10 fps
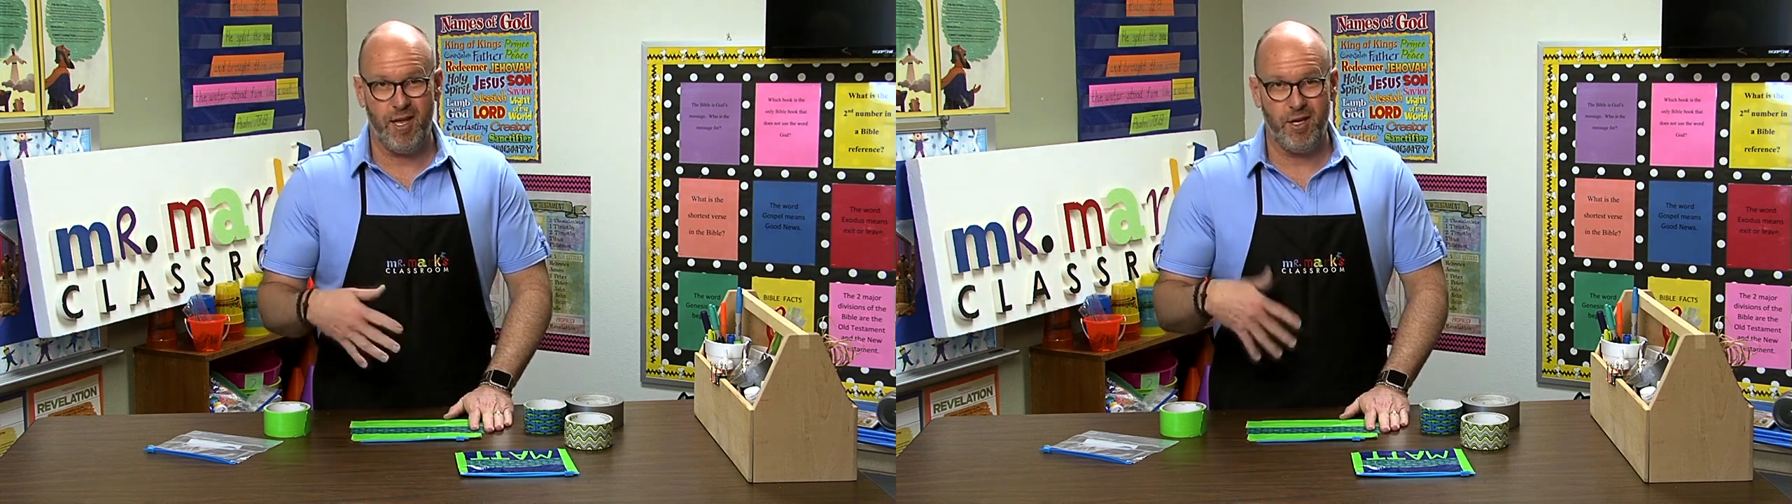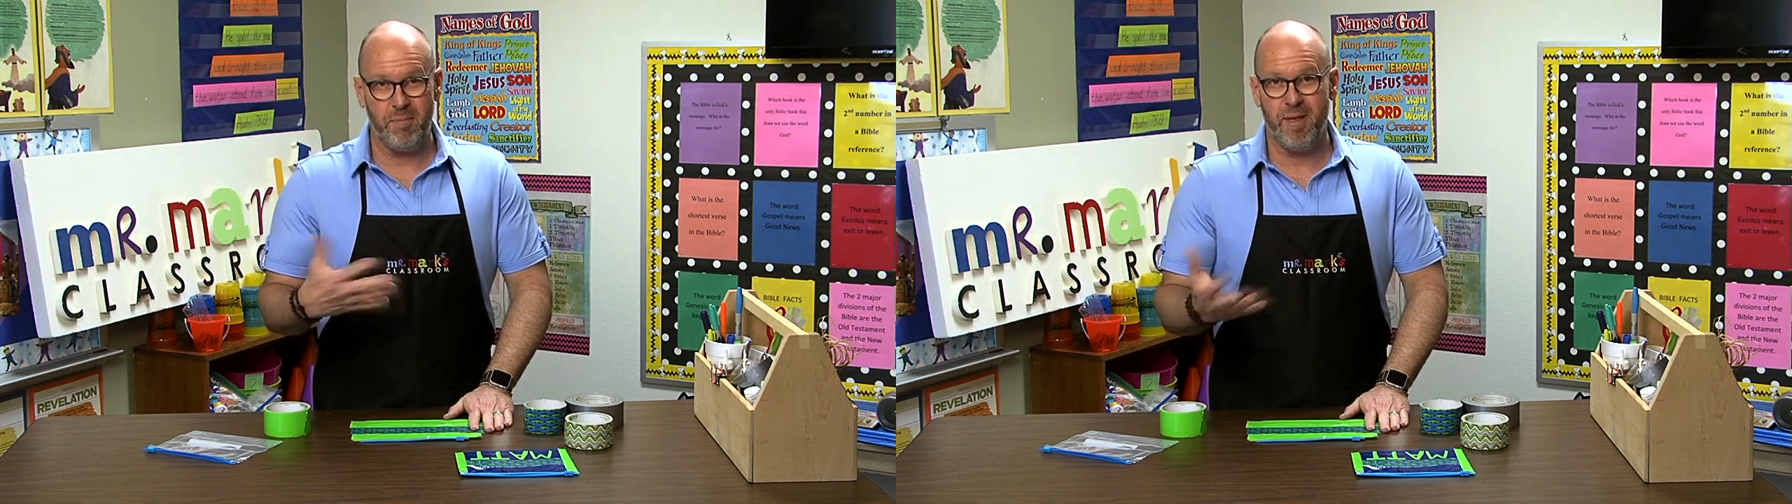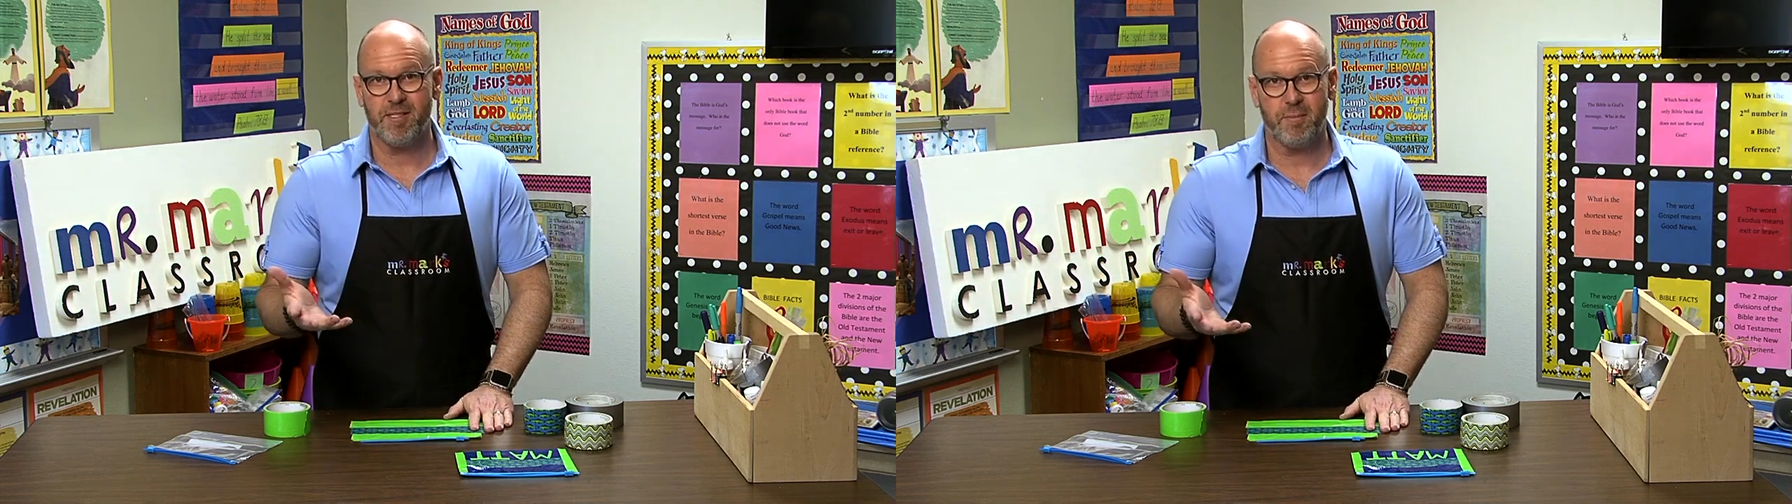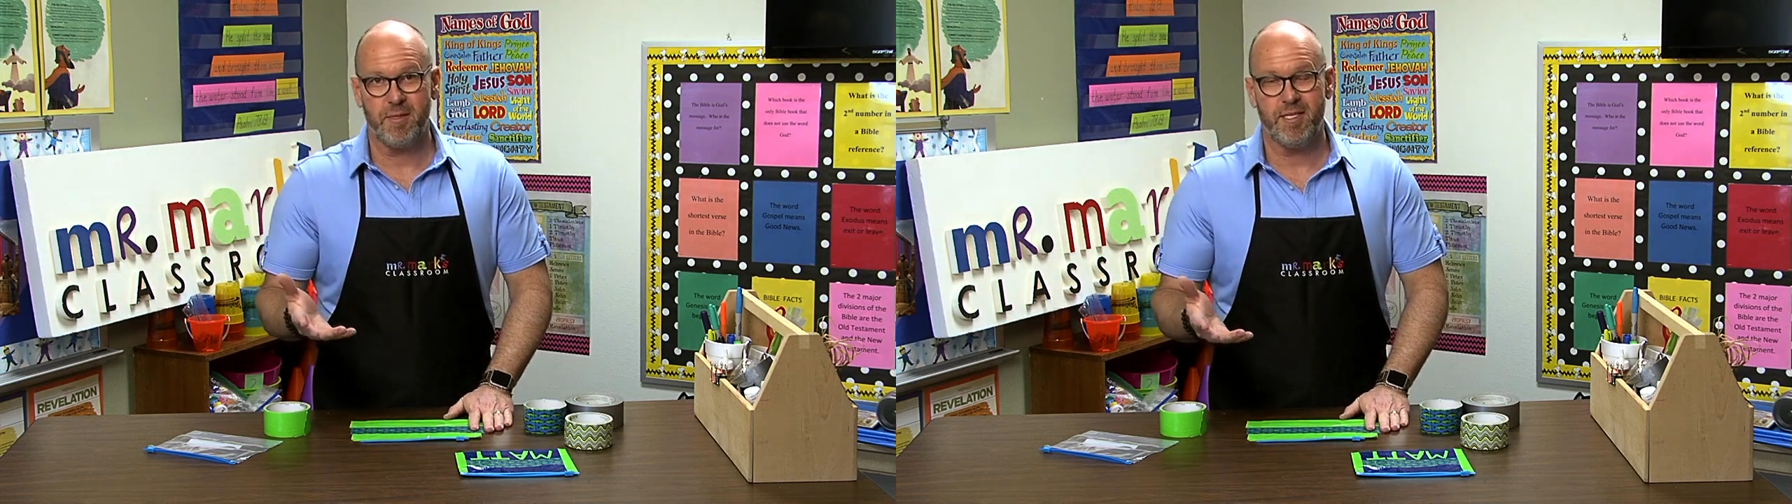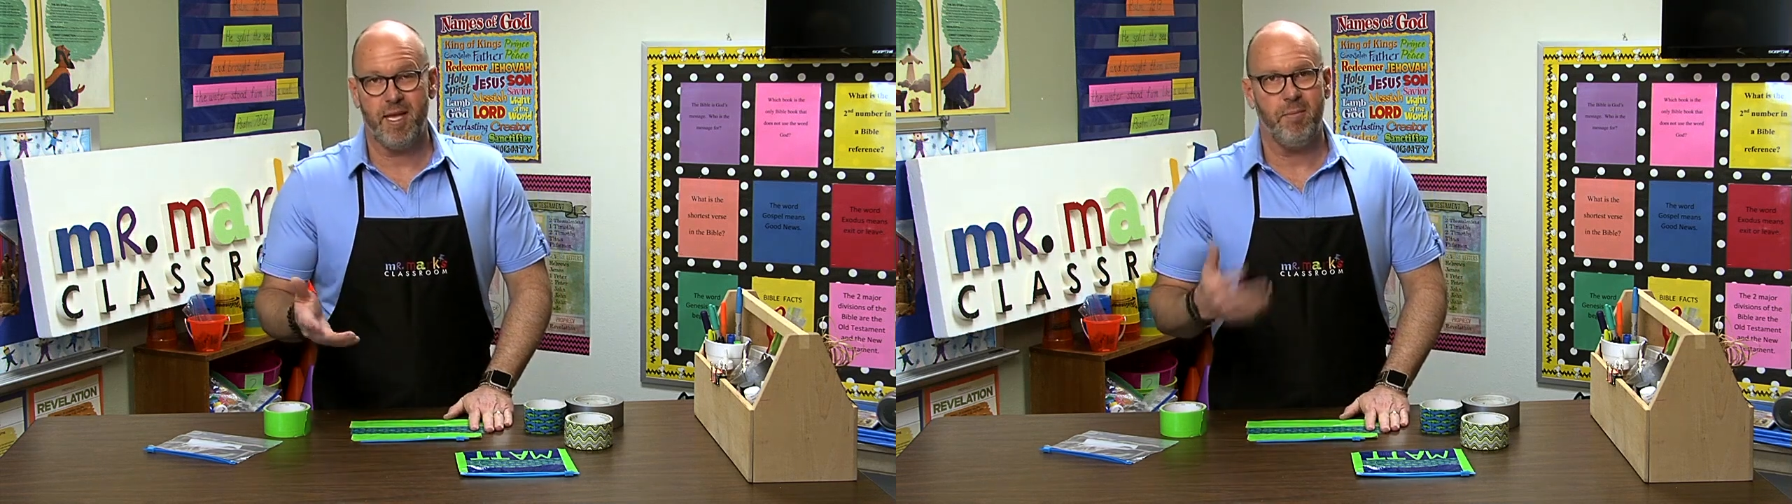that and you mess up the
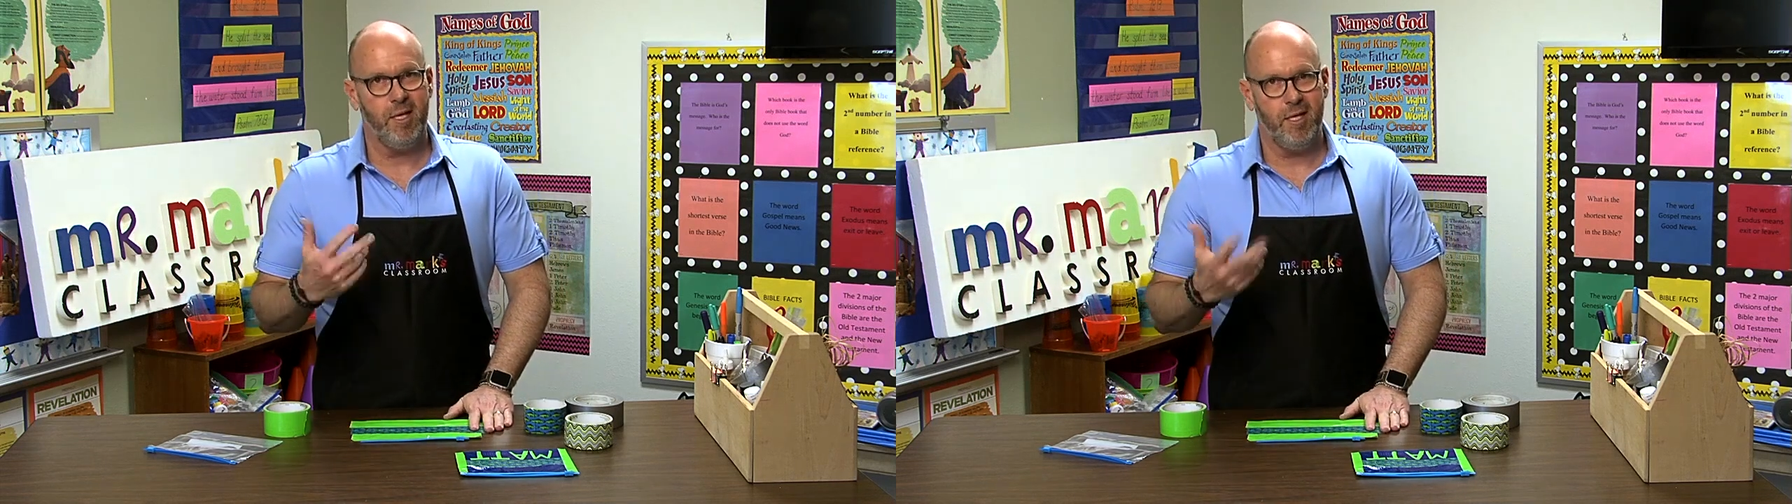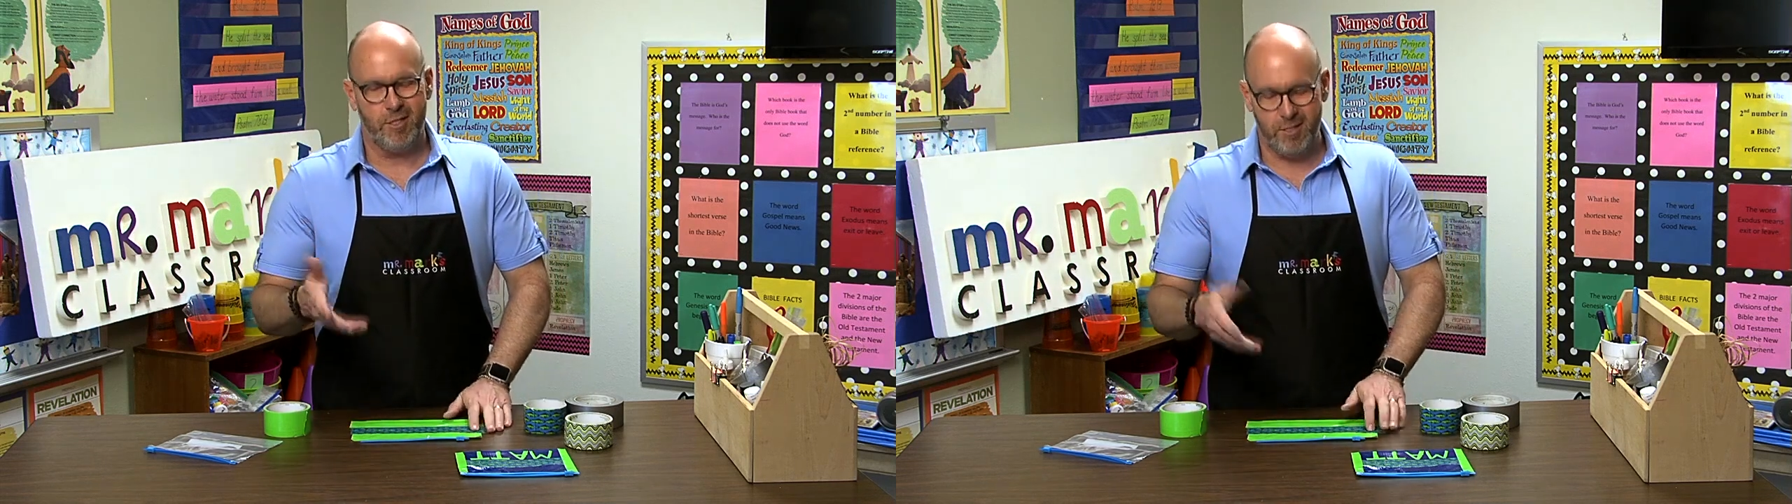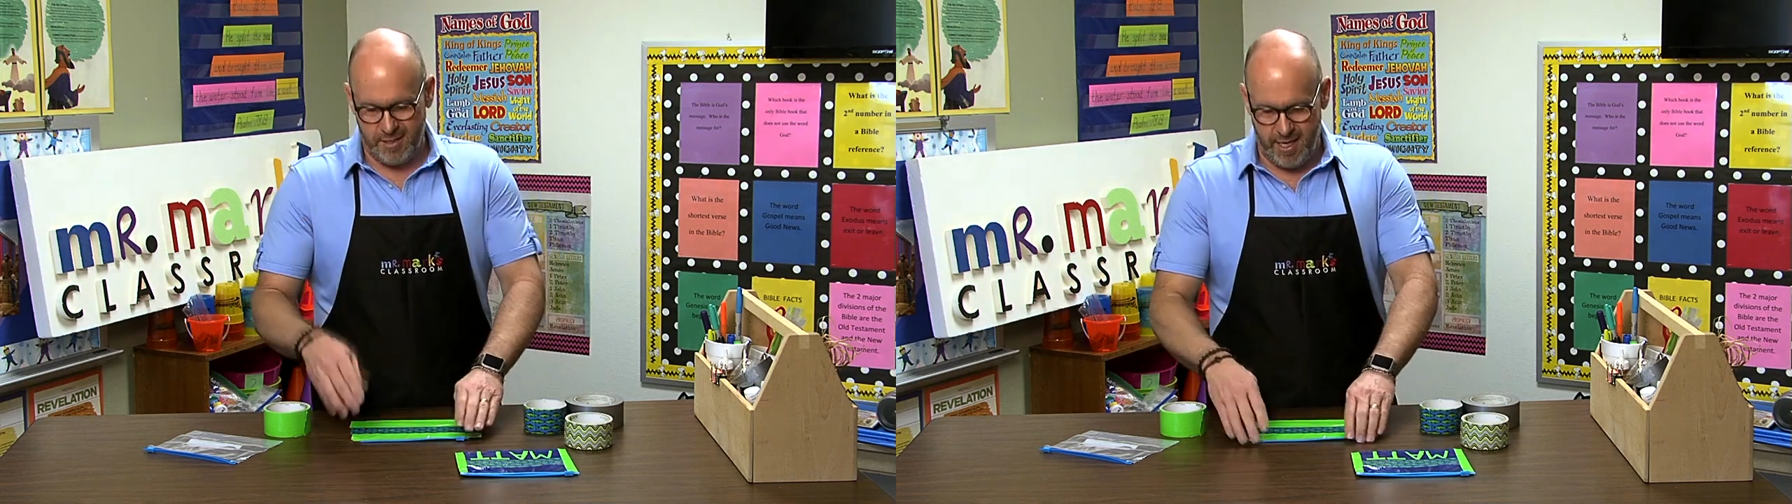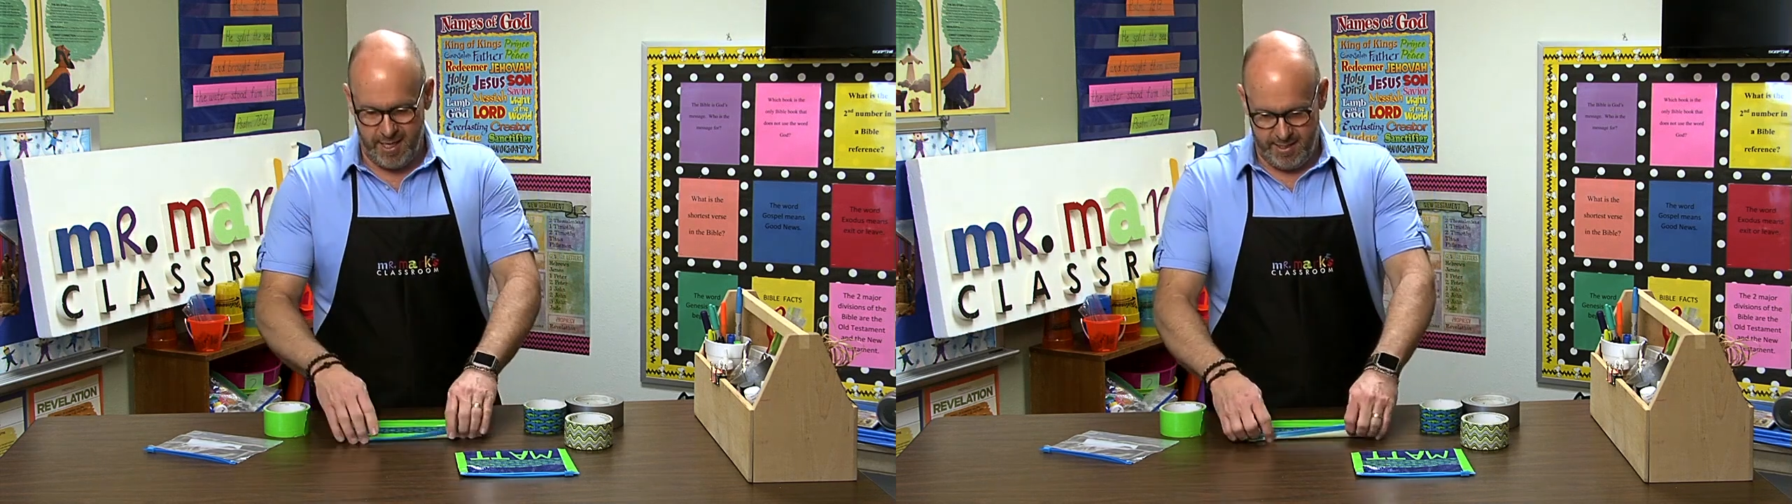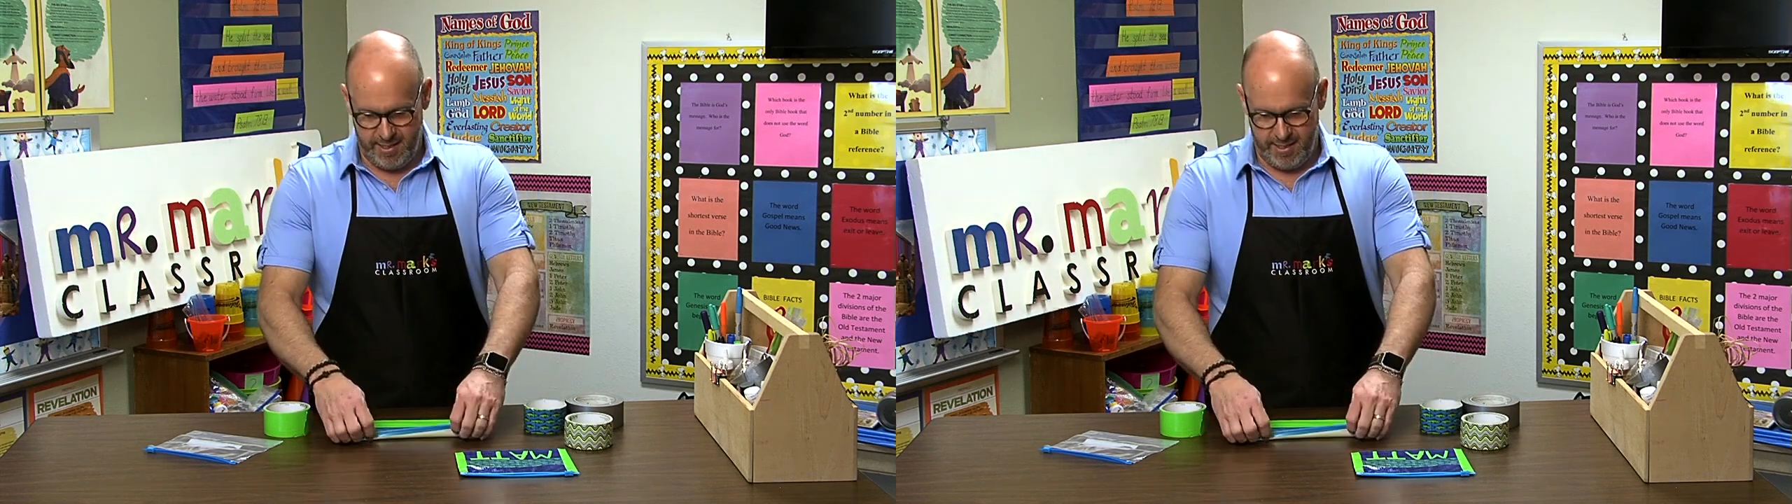tape, just cut it.